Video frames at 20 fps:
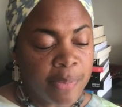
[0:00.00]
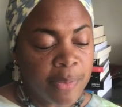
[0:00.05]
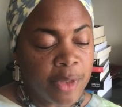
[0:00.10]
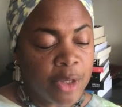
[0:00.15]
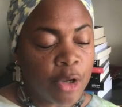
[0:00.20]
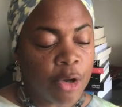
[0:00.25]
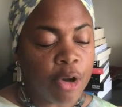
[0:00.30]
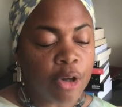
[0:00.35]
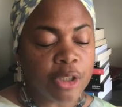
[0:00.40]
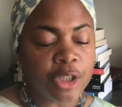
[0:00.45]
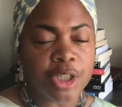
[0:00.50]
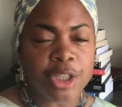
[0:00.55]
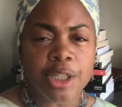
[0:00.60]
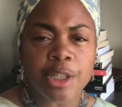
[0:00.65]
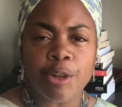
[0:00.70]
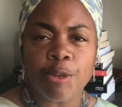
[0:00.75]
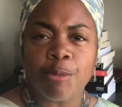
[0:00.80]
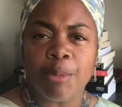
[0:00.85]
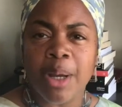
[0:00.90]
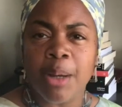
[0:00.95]
Conscious
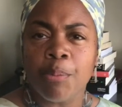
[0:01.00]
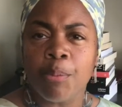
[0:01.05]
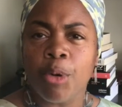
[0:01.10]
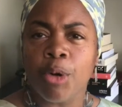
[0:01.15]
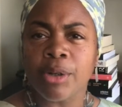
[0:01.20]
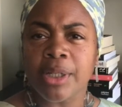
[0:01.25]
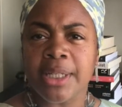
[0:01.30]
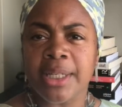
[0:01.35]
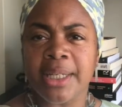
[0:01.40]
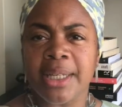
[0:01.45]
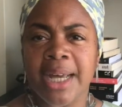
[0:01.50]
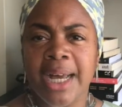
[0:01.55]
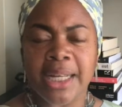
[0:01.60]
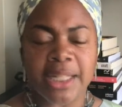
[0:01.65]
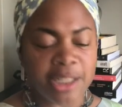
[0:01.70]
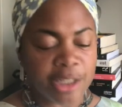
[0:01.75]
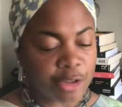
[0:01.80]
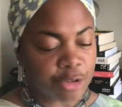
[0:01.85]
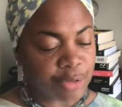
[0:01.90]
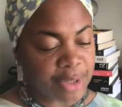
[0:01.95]
of my body, I
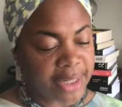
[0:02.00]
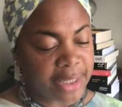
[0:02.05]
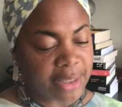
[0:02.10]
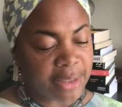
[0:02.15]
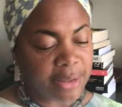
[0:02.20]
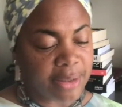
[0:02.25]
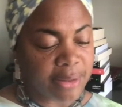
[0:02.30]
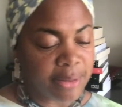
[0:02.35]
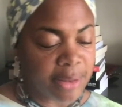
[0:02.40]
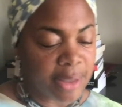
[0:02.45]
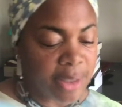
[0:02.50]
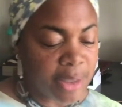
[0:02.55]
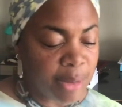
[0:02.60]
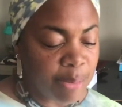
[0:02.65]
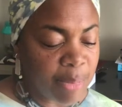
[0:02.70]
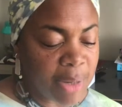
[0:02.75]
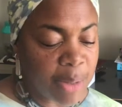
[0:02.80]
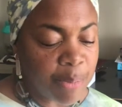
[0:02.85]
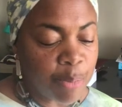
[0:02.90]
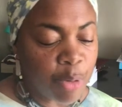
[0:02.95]
straighten
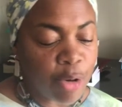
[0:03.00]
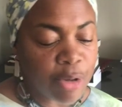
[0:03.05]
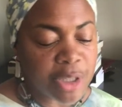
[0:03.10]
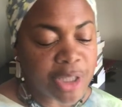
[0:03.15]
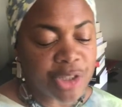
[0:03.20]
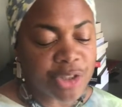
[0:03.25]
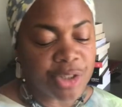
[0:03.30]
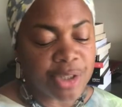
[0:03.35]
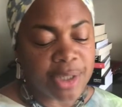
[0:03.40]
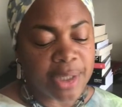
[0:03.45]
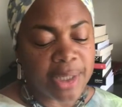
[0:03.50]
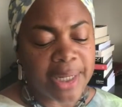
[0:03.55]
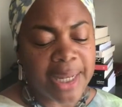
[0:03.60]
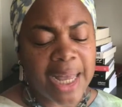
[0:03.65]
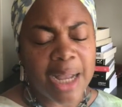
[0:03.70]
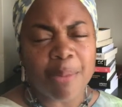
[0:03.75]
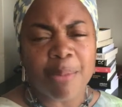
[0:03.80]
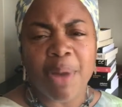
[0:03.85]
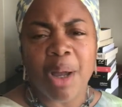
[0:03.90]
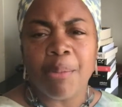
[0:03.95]
my posture.
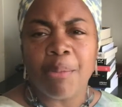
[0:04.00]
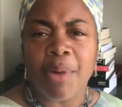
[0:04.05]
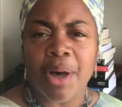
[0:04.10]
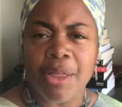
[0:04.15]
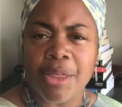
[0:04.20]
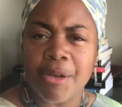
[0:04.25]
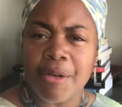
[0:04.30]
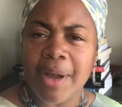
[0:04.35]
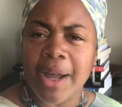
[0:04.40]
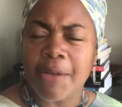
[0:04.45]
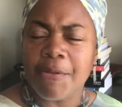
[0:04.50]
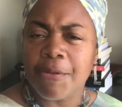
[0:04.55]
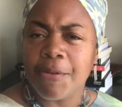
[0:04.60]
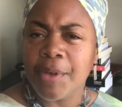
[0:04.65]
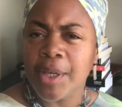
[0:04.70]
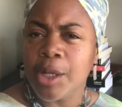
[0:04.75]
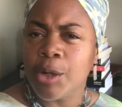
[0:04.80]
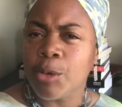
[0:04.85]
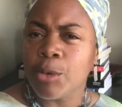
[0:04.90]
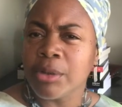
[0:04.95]
Like my mother, I
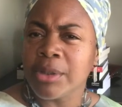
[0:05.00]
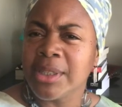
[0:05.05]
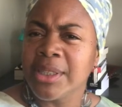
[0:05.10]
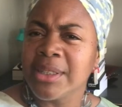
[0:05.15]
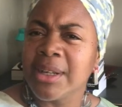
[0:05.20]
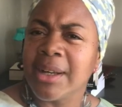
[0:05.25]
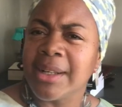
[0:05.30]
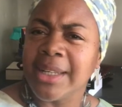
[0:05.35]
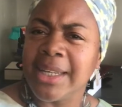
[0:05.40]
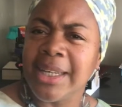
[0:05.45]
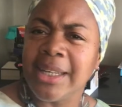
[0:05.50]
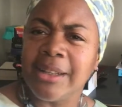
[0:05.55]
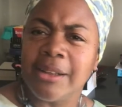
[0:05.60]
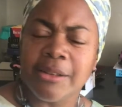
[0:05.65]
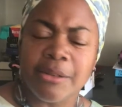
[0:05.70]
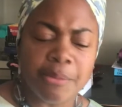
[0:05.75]
feel all done in.